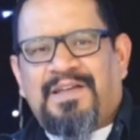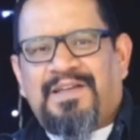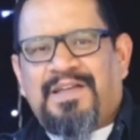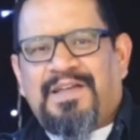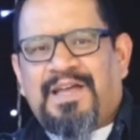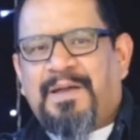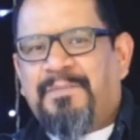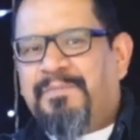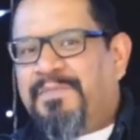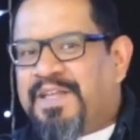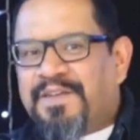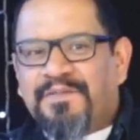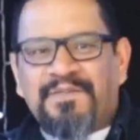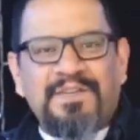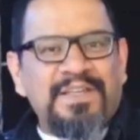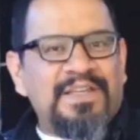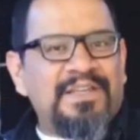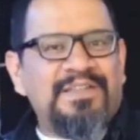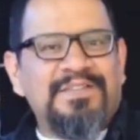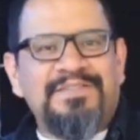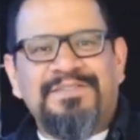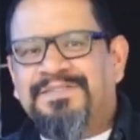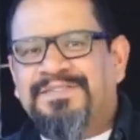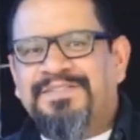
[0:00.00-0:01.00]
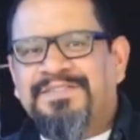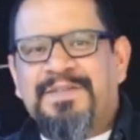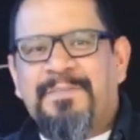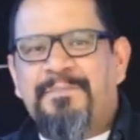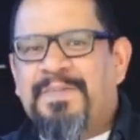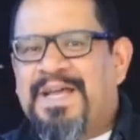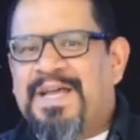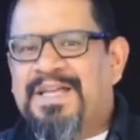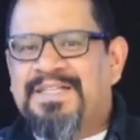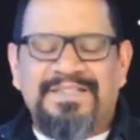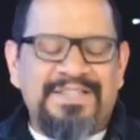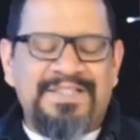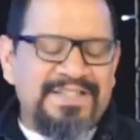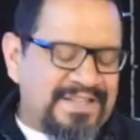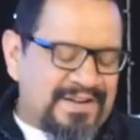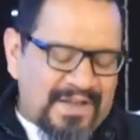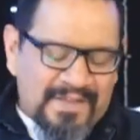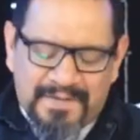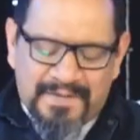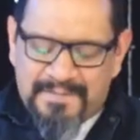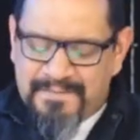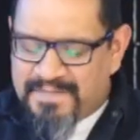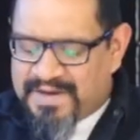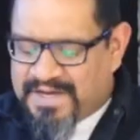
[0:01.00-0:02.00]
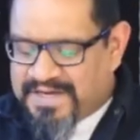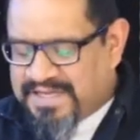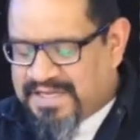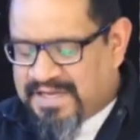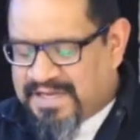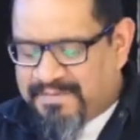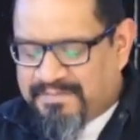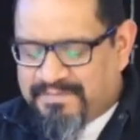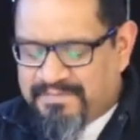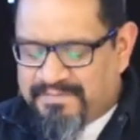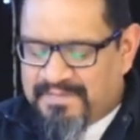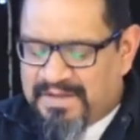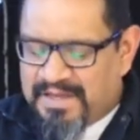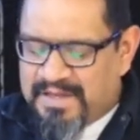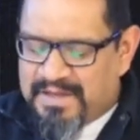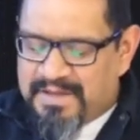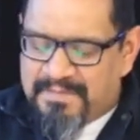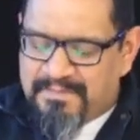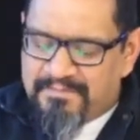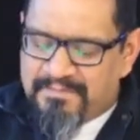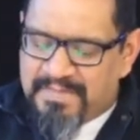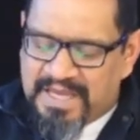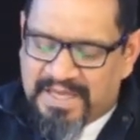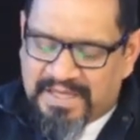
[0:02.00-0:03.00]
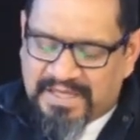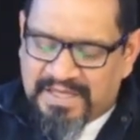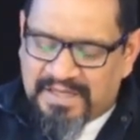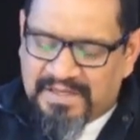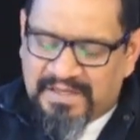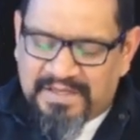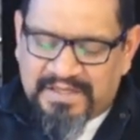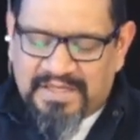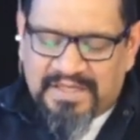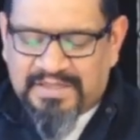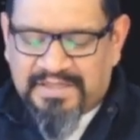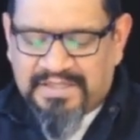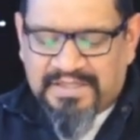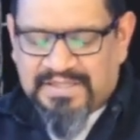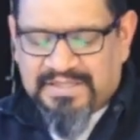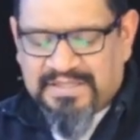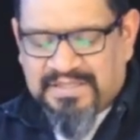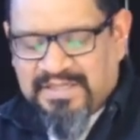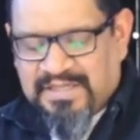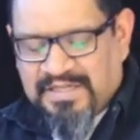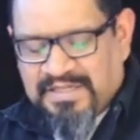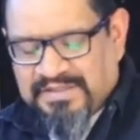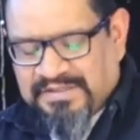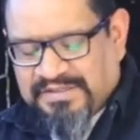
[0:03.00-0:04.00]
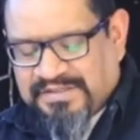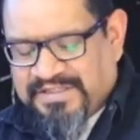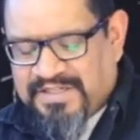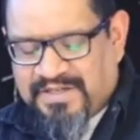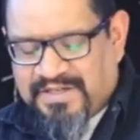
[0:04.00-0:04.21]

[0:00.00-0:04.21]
I'm living the best. Look at all the money I'm making. Look at this, you